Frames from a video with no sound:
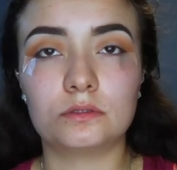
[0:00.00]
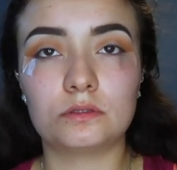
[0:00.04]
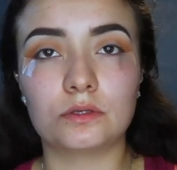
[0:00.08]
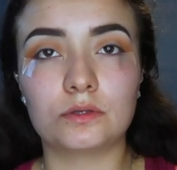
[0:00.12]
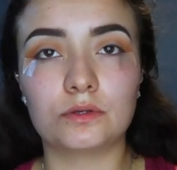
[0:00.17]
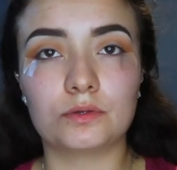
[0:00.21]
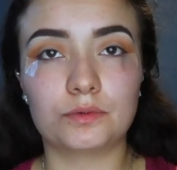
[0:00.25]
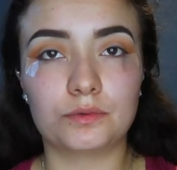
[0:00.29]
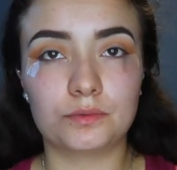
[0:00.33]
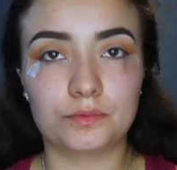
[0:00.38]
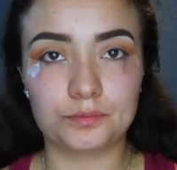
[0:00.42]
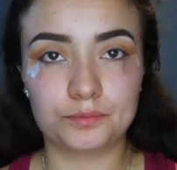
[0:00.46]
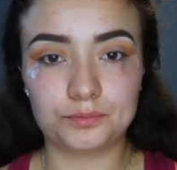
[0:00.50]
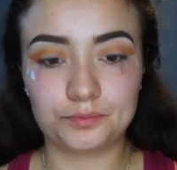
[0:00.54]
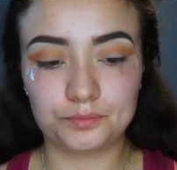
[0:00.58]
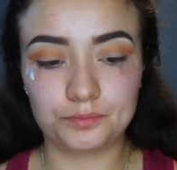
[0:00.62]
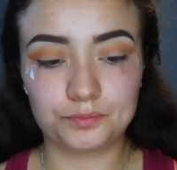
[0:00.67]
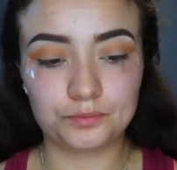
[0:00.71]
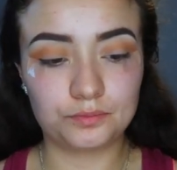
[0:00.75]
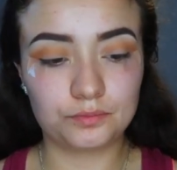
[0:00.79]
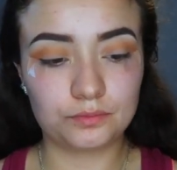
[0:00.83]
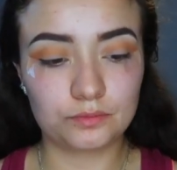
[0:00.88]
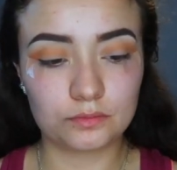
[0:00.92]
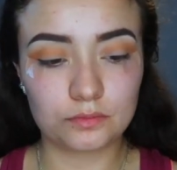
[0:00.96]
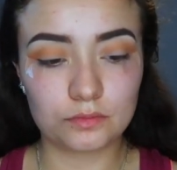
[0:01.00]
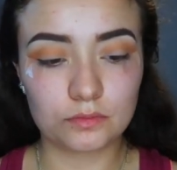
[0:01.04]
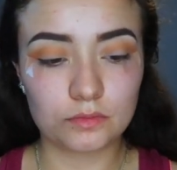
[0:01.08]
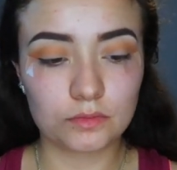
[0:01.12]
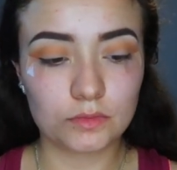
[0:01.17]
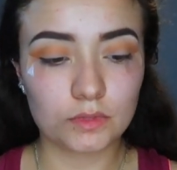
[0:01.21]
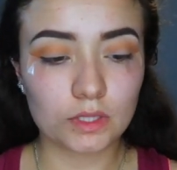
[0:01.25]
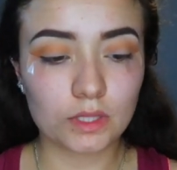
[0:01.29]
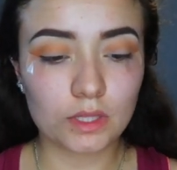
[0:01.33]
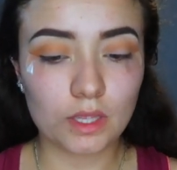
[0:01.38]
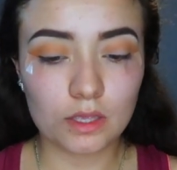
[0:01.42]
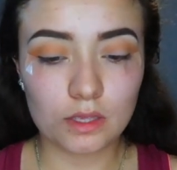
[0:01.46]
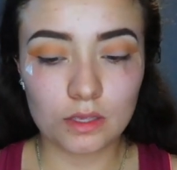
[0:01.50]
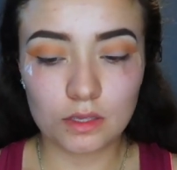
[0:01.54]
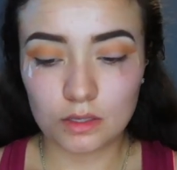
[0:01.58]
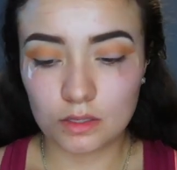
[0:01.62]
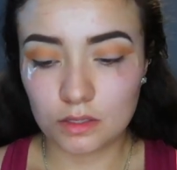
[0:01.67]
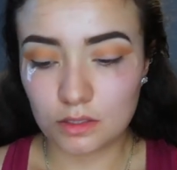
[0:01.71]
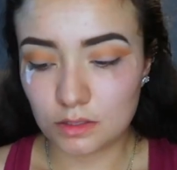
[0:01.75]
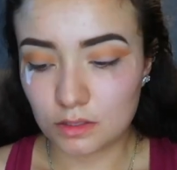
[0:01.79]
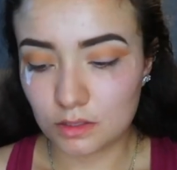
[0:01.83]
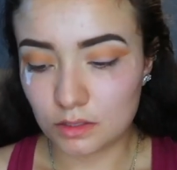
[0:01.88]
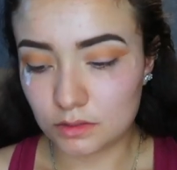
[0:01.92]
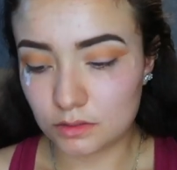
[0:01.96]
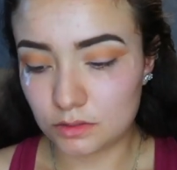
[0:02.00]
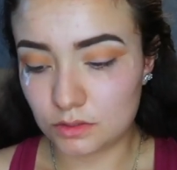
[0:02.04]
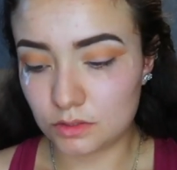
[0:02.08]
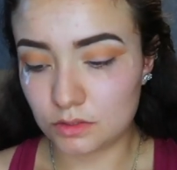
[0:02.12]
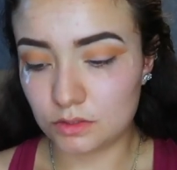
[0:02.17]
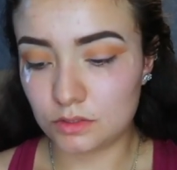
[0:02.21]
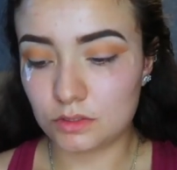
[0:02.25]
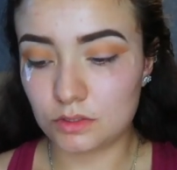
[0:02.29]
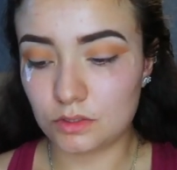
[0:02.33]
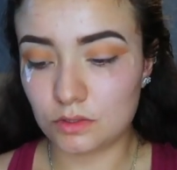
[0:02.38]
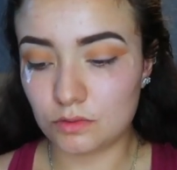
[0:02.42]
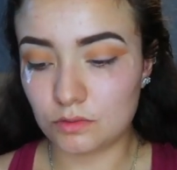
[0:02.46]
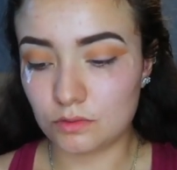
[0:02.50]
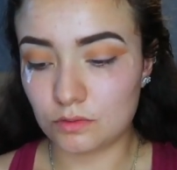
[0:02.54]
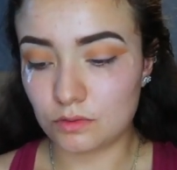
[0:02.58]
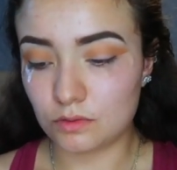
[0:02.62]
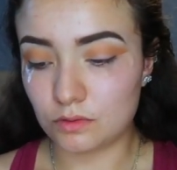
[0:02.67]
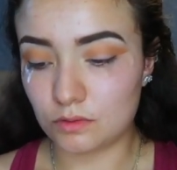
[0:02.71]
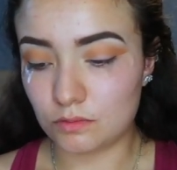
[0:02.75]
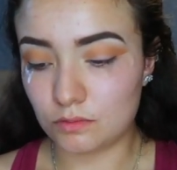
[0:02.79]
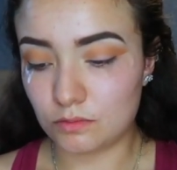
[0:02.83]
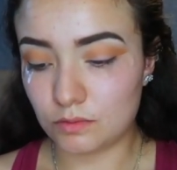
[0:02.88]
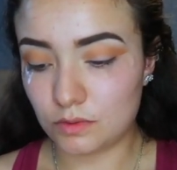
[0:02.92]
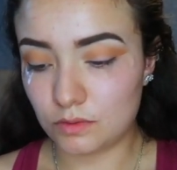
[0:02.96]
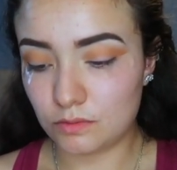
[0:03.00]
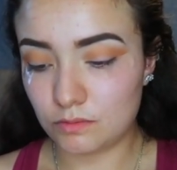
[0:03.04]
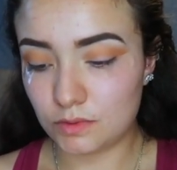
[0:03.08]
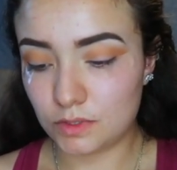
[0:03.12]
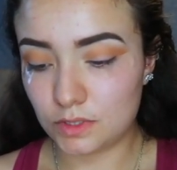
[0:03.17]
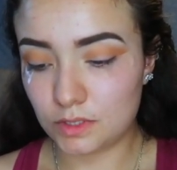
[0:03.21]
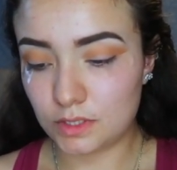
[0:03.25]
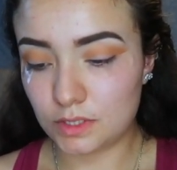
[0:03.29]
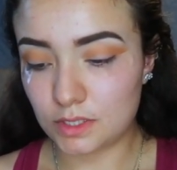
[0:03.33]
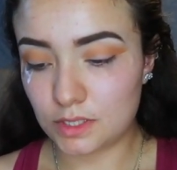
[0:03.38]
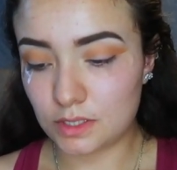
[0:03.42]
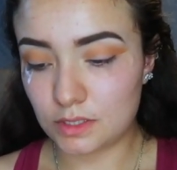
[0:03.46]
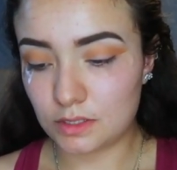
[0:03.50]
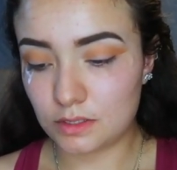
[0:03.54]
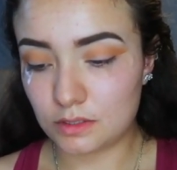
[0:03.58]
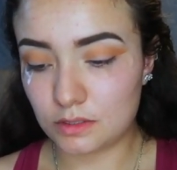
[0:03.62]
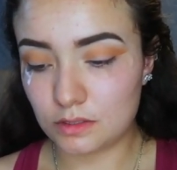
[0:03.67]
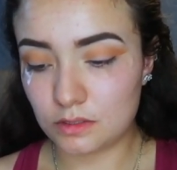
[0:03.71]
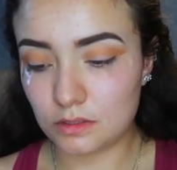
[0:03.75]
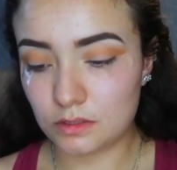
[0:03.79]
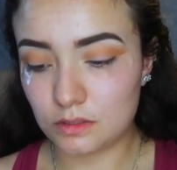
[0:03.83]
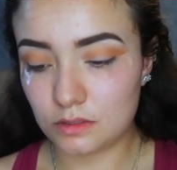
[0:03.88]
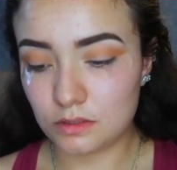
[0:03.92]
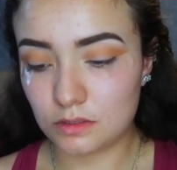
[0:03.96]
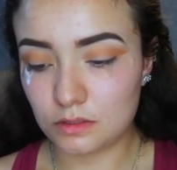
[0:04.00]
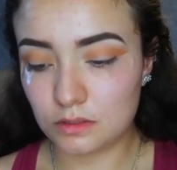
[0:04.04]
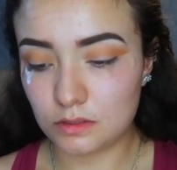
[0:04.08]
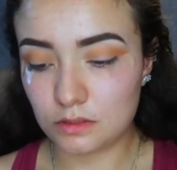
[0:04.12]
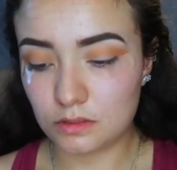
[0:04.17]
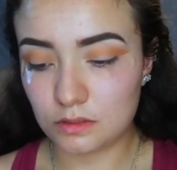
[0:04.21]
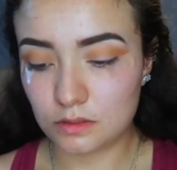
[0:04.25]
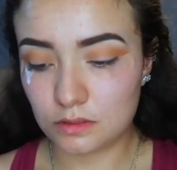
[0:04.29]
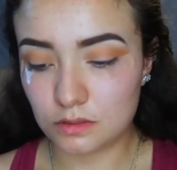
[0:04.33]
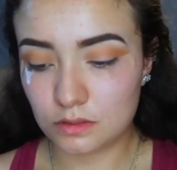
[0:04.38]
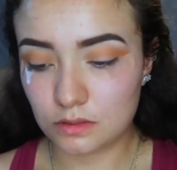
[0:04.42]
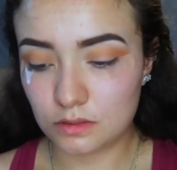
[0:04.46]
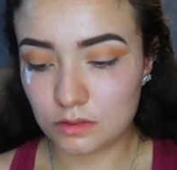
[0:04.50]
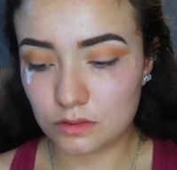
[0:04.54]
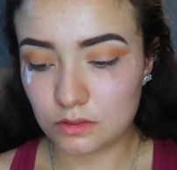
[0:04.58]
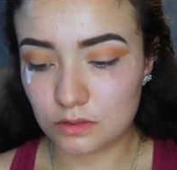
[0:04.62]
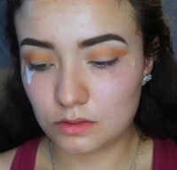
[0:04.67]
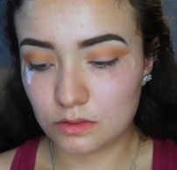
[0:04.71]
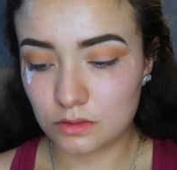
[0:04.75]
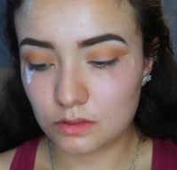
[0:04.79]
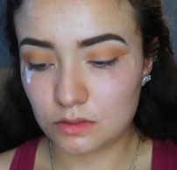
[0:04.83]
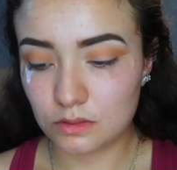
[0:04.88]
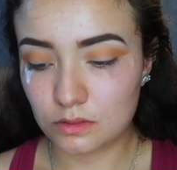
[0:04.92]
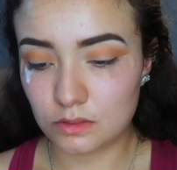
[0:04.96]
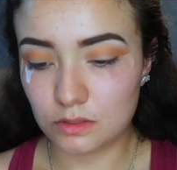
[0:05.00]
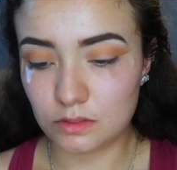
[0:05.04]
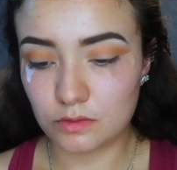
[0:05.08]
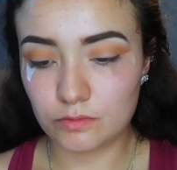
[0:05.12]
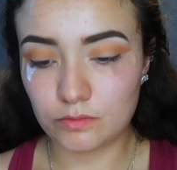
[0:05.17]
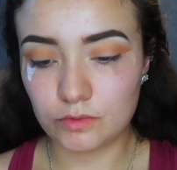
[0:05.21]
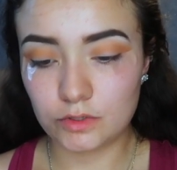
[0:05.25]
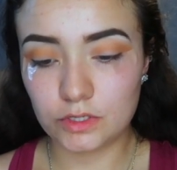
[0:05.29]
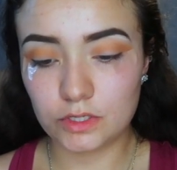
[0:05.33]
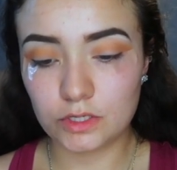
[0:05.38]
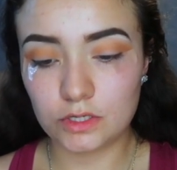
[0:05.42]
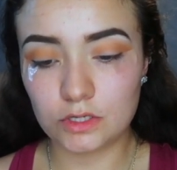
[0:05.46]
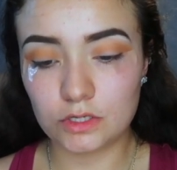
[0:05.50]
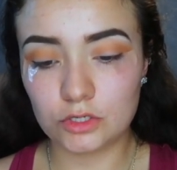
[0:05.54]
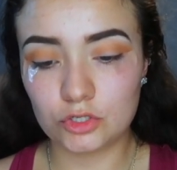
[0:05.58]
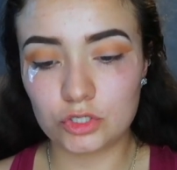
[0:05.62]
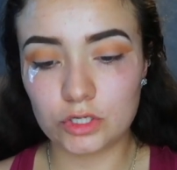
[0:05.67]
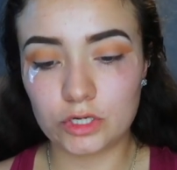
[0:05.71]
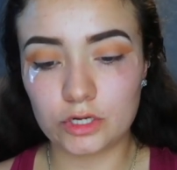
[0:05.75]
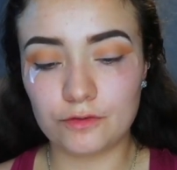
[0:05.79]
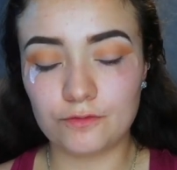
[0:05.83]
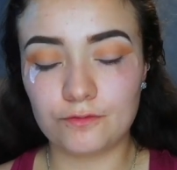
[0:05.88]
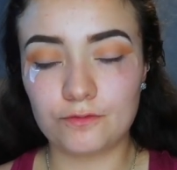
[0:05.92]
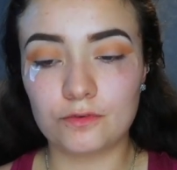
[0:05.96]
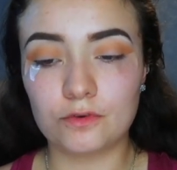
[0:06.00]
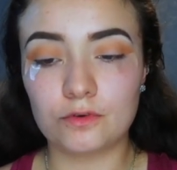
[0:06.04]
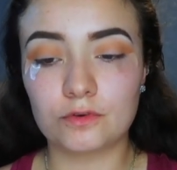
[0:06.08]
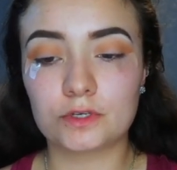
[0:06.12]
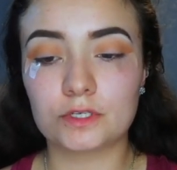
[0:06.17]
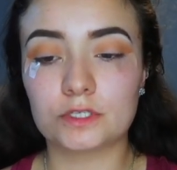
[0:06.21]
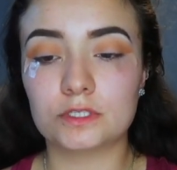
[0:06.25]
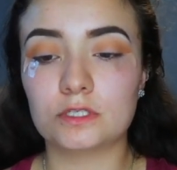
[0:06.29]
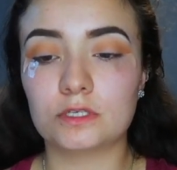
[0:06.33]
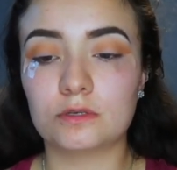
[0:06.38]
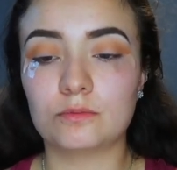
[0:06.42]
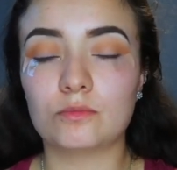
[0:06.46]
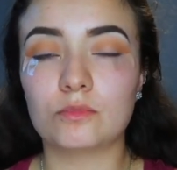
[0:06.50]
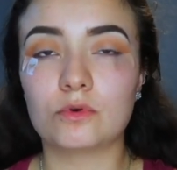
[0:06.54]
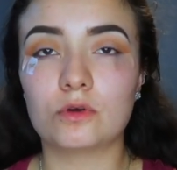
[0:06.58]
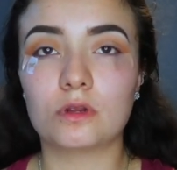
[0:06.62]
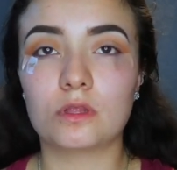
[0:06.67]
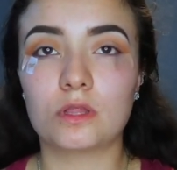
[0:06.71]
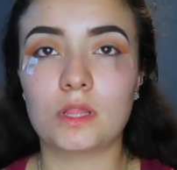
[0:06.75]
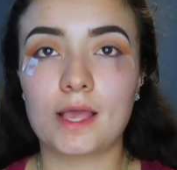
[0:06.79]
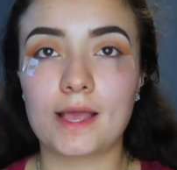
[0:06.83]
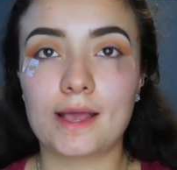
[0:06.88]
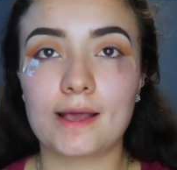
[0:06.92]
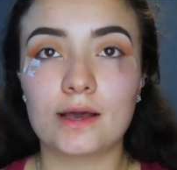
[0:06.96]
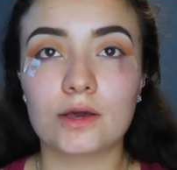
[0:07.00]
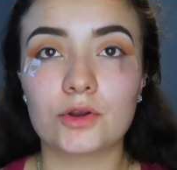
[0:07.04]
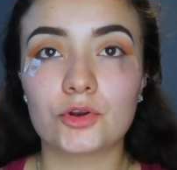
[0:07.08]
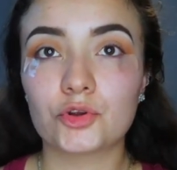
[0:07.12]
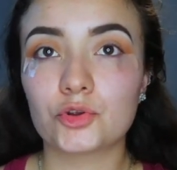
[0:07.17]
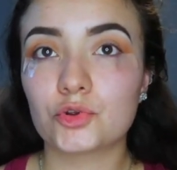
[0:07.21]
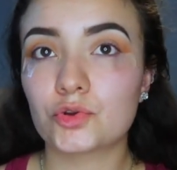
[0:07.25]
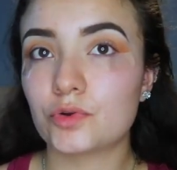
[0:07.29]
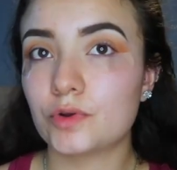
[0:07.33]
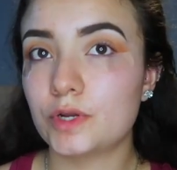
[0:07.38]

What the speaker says: So let's just go in with that. And we're gonna try to focus it more on the outer